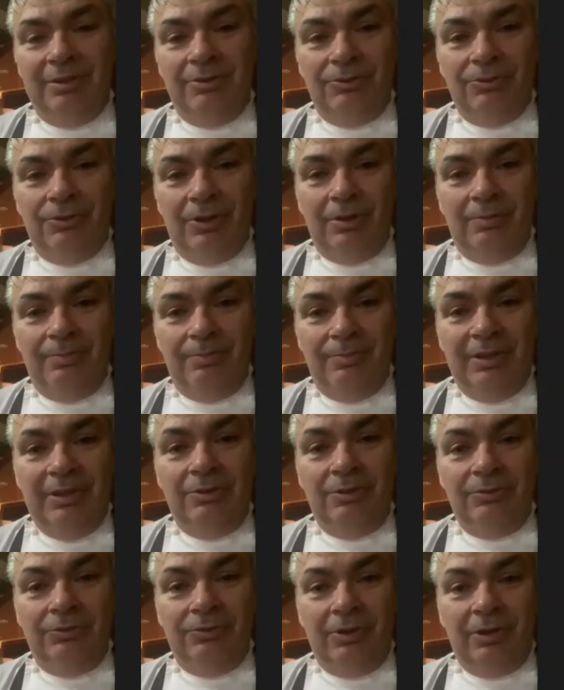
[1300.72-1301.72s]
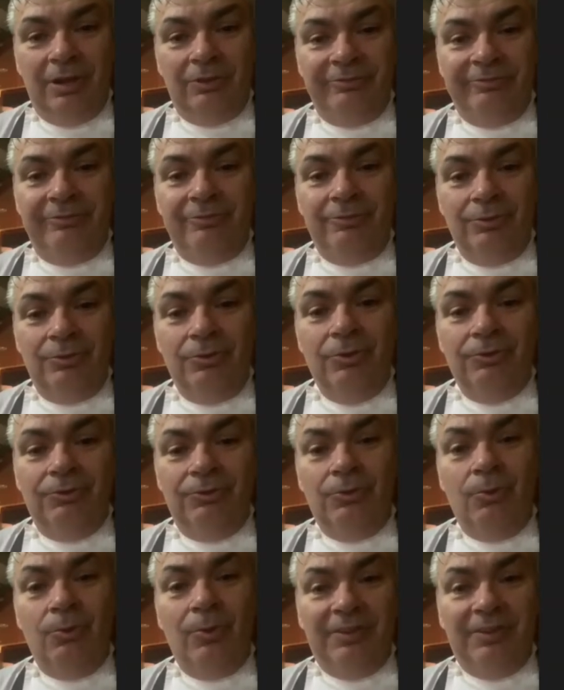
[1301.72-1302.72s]
billion of food goes
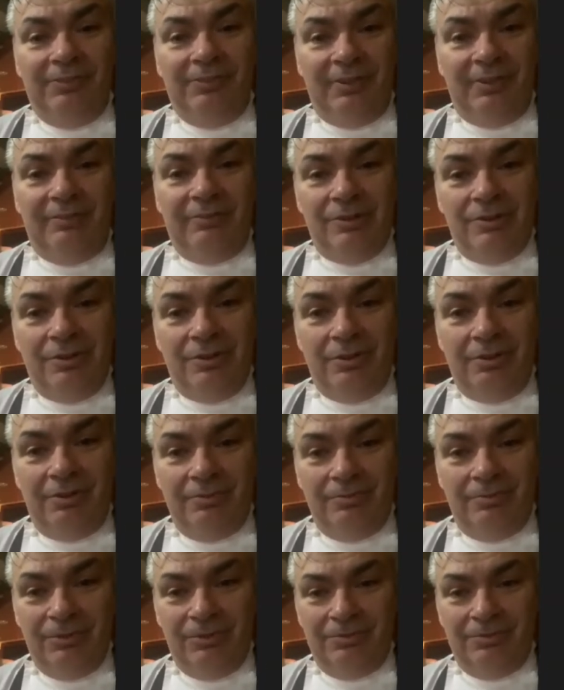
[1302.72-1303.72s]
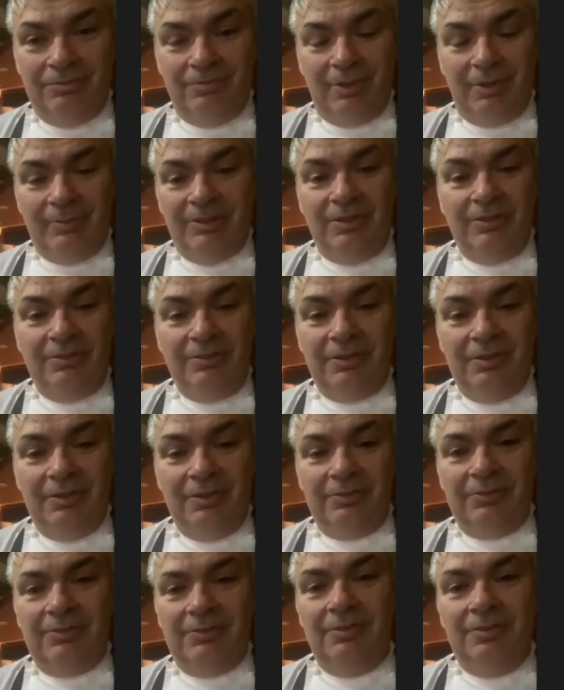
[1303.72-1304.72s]
to waste every year. I mean,
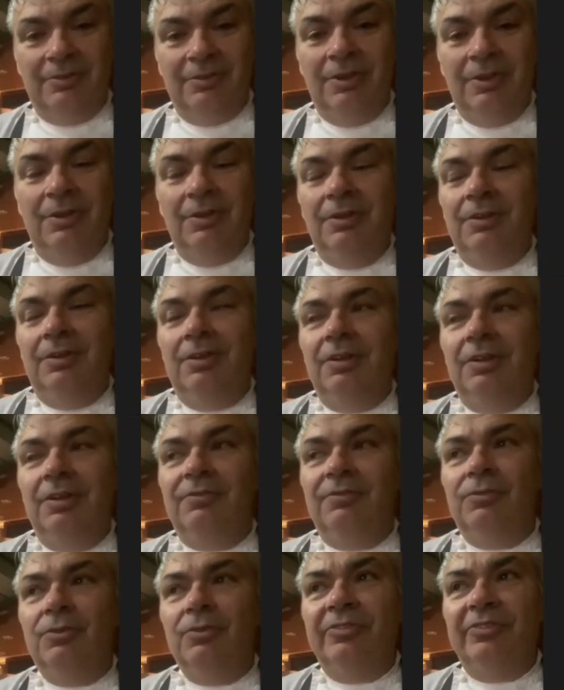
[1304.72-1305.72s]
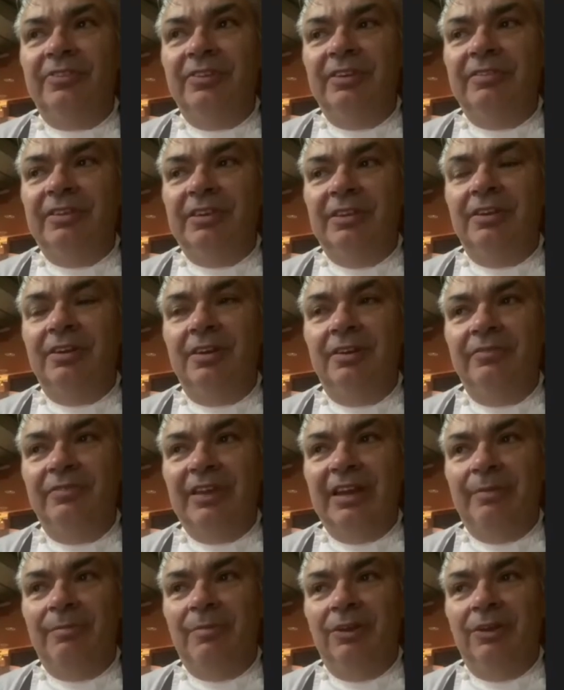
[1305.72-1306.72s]
it's if you see
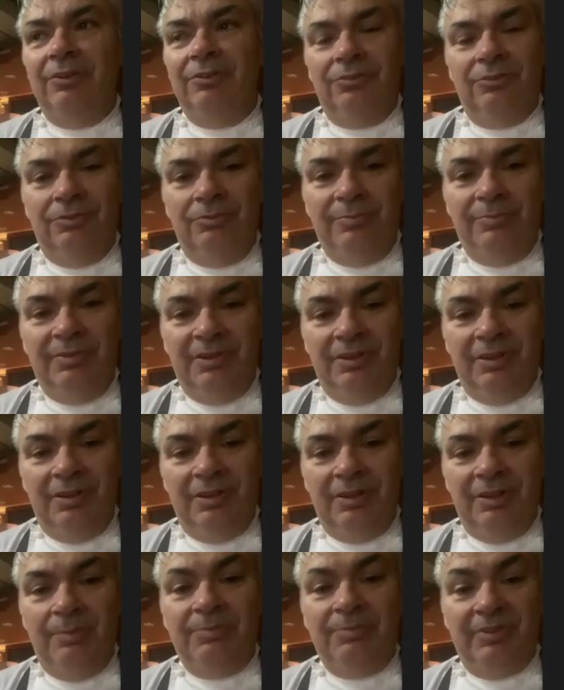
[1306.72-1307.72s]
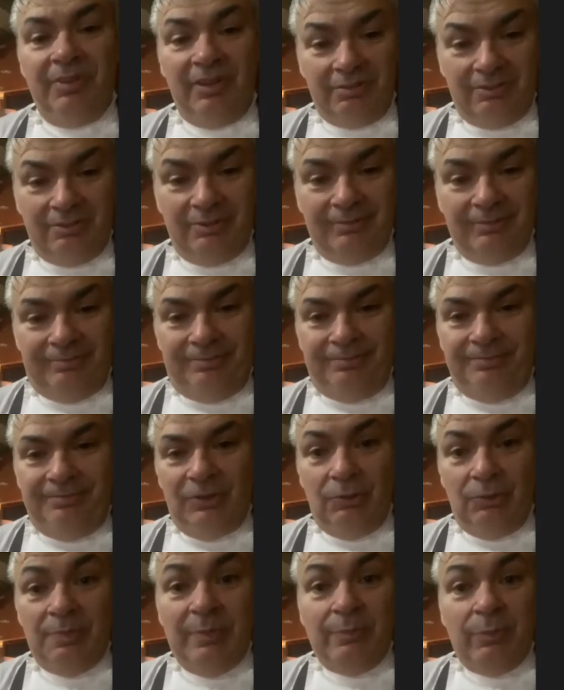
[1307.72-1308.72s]
the amount, you'd be upset.
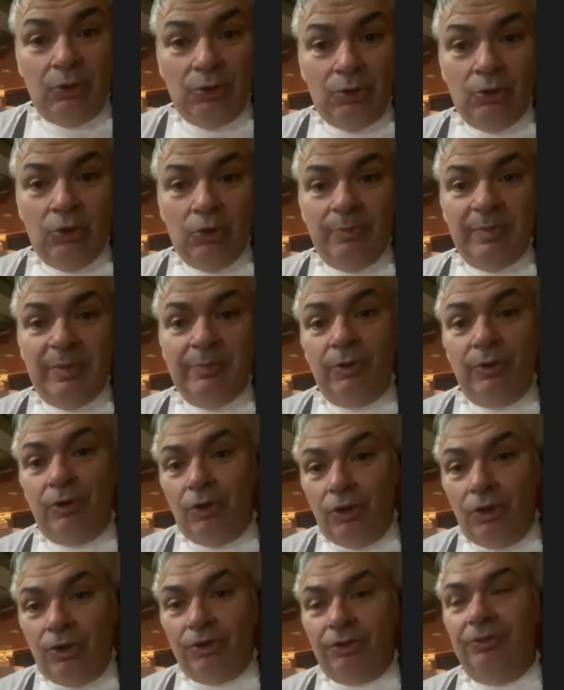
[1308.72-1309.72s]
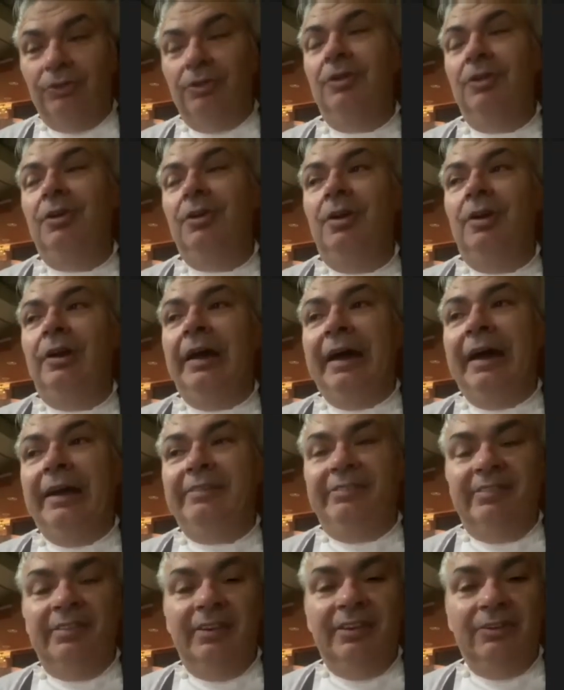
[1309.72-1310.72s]
People know, people heard. I
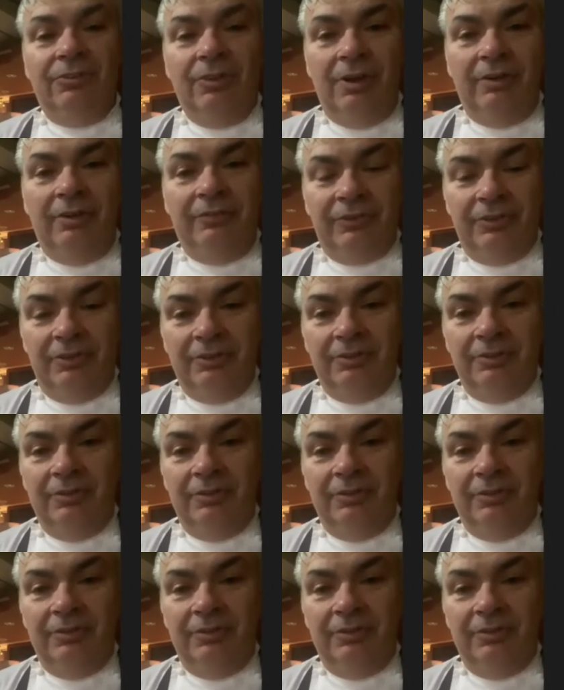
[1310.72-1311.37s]
see it often,